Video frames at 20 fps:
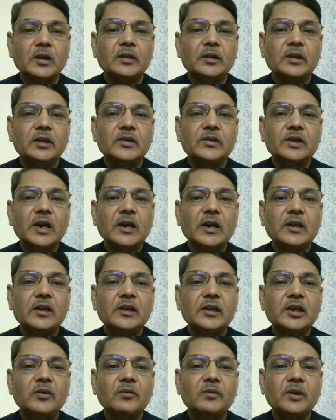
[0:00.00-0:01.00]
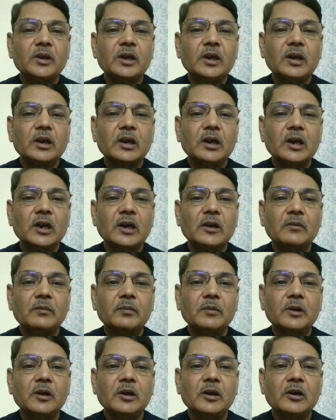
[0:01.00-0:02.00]
This idea we can have
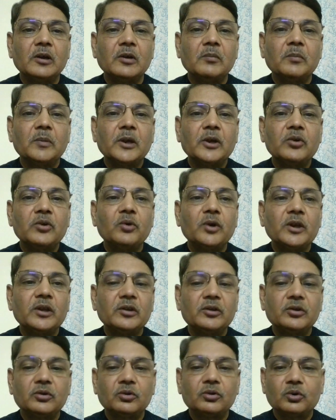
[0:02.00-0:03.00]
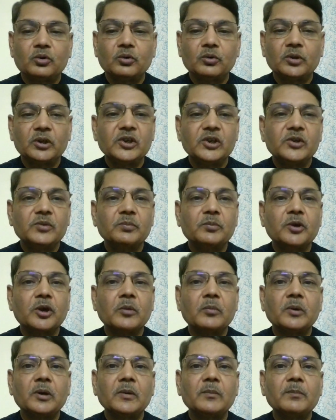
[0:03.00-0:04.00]
by going through this
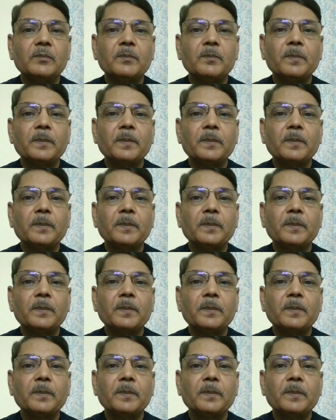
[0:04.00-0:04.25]
problem.